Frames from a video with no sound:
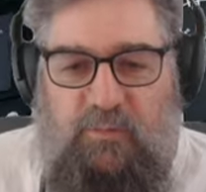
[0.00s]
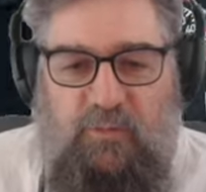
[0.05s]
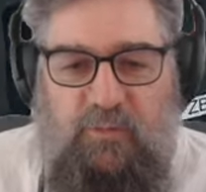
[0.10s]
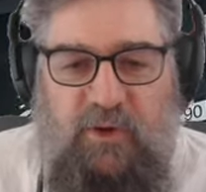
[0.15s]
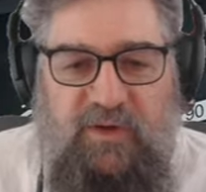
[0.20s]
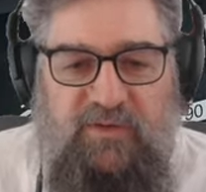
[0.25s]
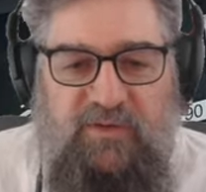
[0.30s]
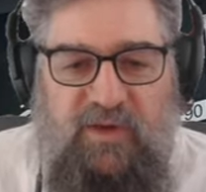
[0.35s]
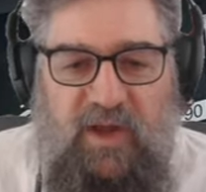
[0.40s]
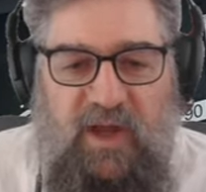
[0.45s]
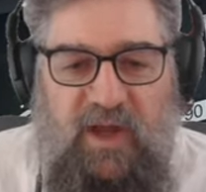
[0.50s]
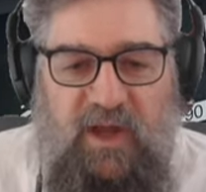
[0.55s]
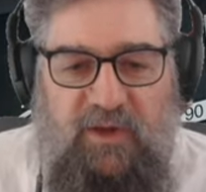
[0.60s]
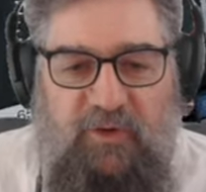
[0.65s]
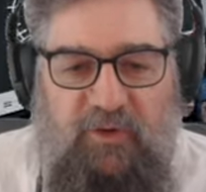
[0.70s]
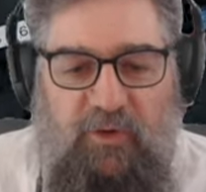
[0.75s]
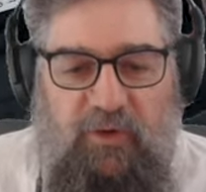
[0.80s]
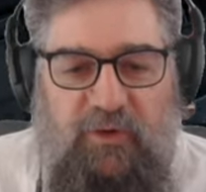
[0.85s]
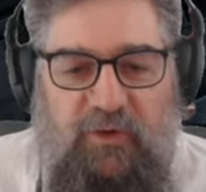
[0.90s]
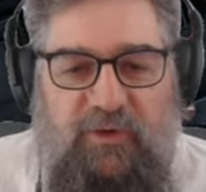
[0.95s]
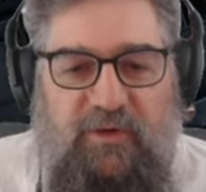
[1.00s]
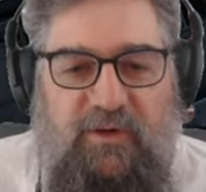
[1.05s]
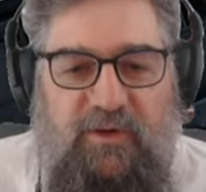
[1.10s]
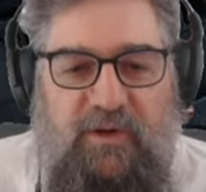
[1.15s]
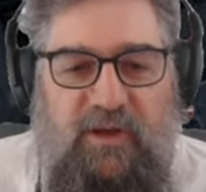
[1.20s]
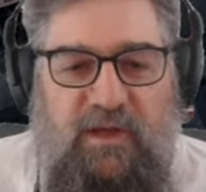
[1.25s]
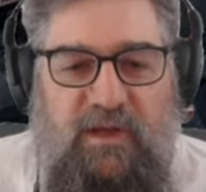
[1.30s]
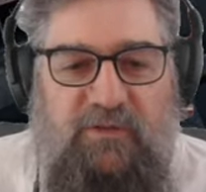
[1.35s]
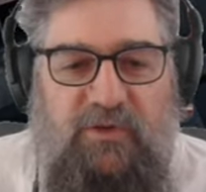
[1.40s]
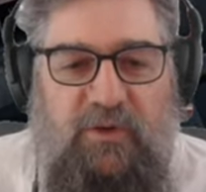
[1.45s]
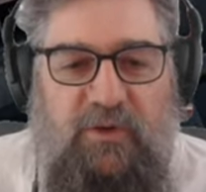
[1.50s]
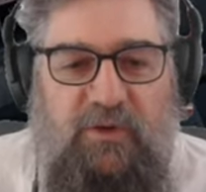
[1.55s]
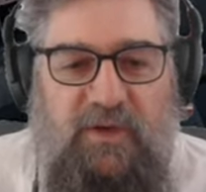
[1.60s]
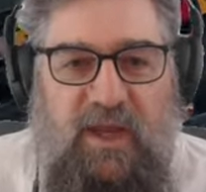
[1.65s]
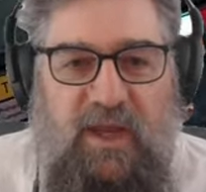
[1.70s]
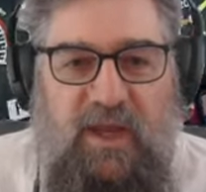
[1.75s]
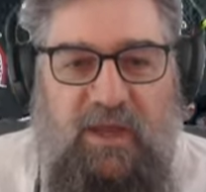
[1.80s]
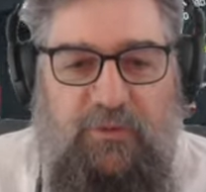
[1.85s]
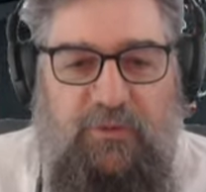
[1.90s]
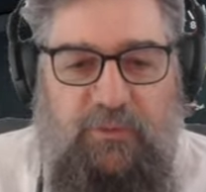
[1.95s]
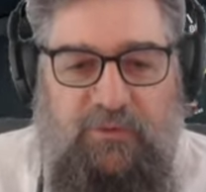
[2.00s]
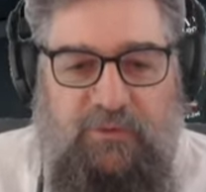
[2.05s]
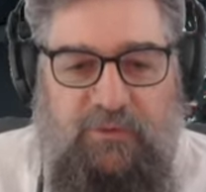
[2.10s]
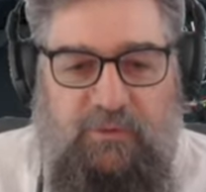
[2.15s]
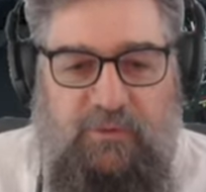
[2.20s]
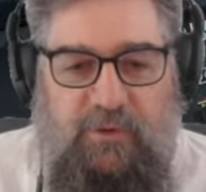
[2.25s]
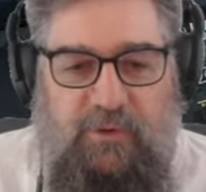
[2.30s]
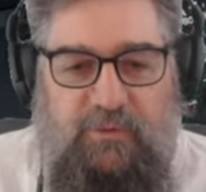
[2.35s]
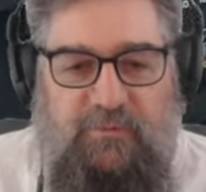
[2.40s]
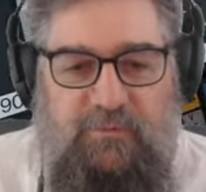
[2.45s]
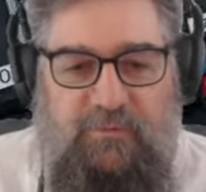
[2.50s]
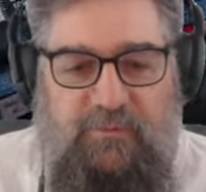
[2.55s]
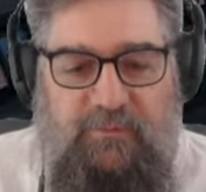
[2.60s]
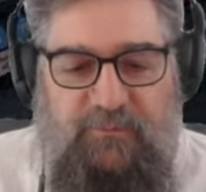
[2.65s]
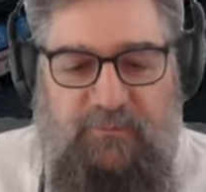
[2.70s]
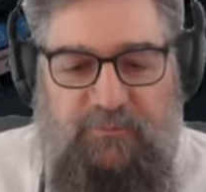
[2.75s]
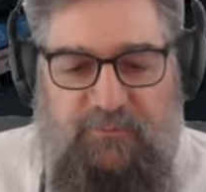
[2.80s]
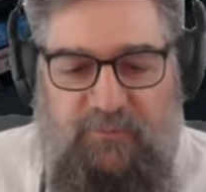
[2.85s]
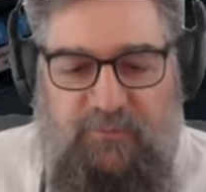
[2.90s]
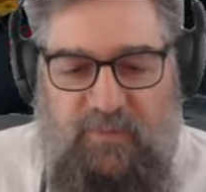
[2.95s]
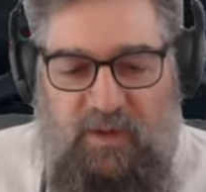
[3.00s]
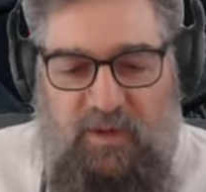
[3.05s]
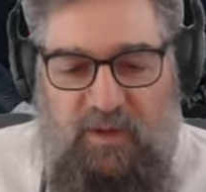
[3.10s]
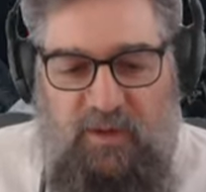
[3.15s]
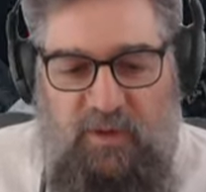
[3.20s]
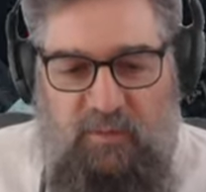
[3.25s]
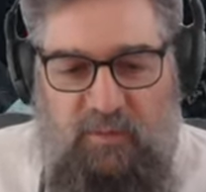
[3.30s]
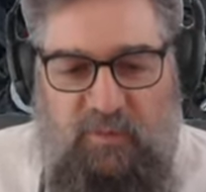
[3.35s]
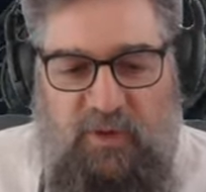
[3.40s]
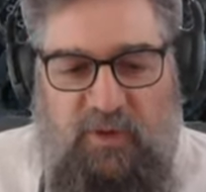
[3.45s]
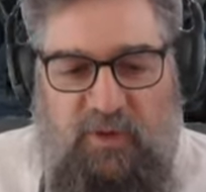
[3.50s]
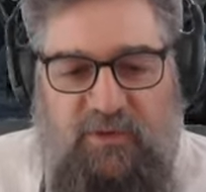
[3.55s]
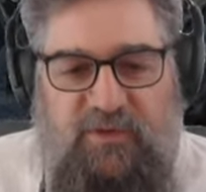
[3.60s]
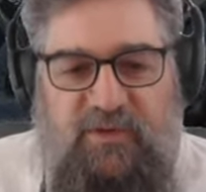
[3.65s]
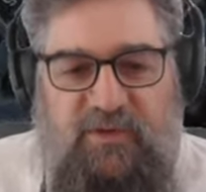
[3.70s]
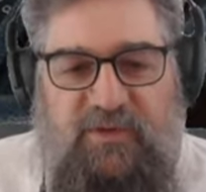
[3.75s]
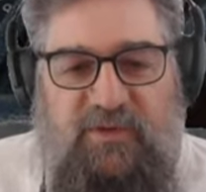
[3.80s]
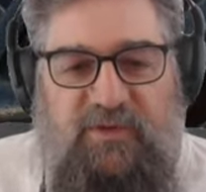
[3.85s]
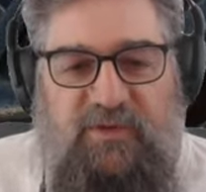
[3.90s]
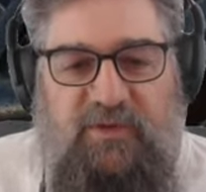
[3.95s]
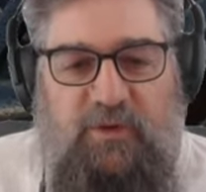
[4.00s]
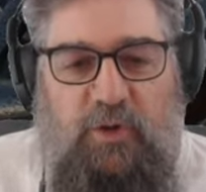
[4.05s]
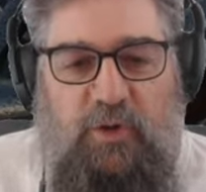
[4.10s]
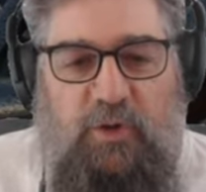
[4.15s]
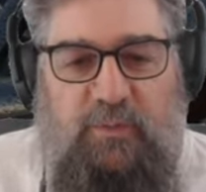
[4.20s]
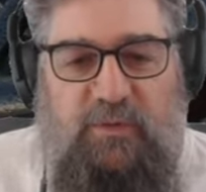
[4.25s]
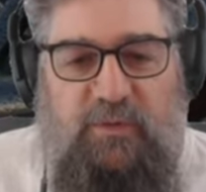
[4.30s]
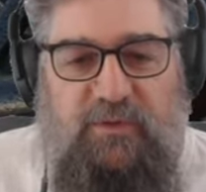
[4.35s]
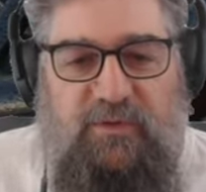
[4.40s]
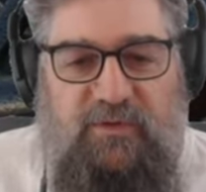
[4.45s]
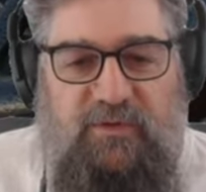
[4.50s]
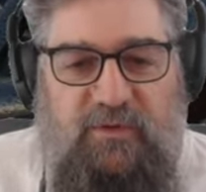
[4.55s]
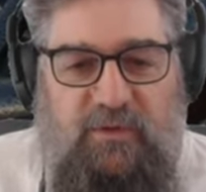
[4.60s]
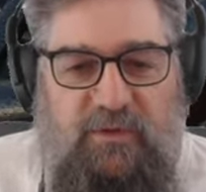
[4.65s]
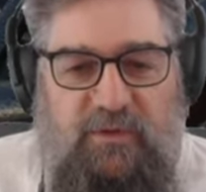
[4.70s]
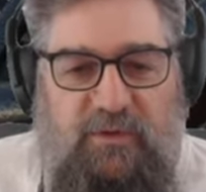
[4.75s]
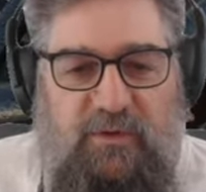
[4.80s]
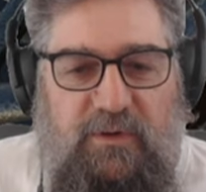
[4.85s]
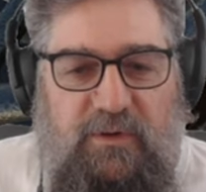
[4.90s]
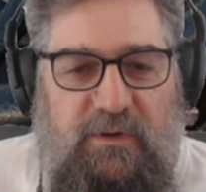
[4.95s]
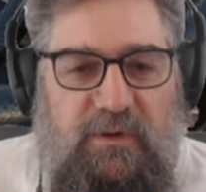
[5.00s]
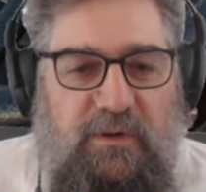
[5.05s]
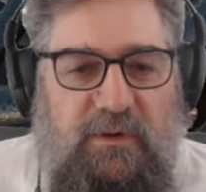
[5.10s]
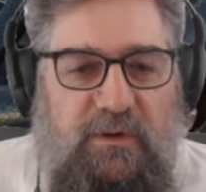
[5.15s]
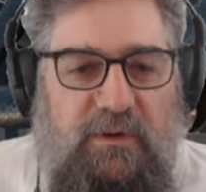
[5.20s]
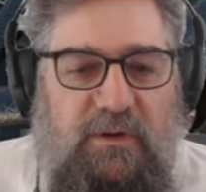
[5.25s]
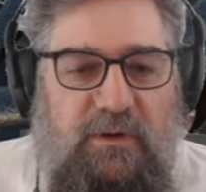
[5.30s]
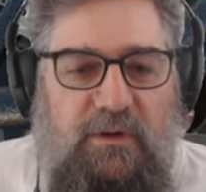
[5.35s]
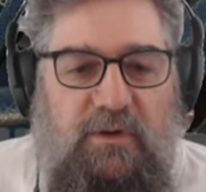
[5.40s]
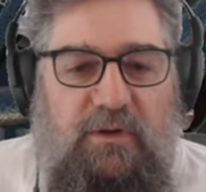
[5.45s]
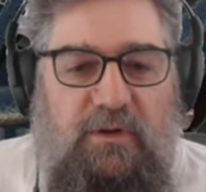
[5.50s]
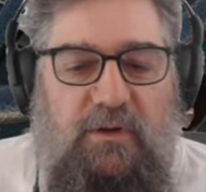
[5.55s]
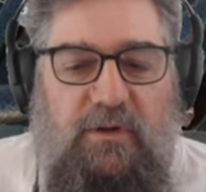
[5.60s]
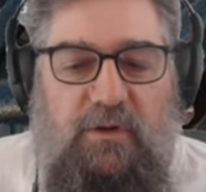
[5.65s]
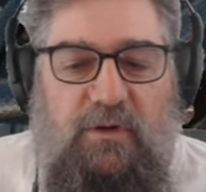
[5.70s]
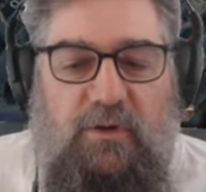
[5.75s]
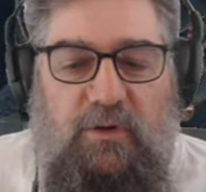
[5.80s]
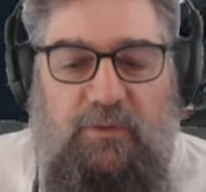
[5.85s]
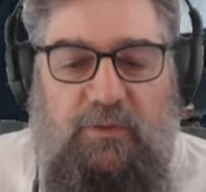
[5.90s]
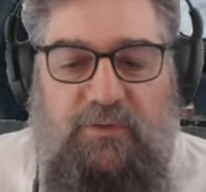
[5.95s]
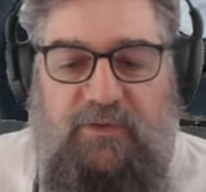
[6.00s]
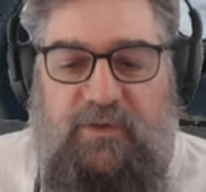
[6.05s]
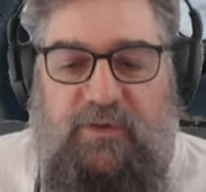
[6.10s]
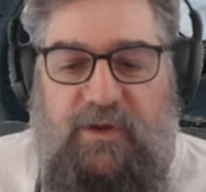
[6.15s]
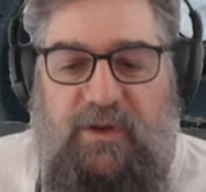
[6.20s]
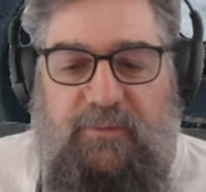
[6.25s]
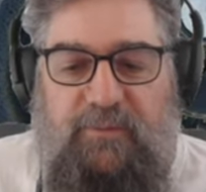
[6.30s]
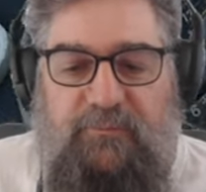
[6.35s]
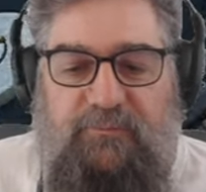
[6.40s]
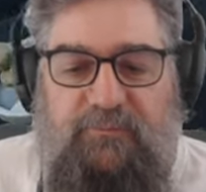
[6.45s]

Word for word: Brakes are hard on, even though your handles are off, because this is still open. So close that.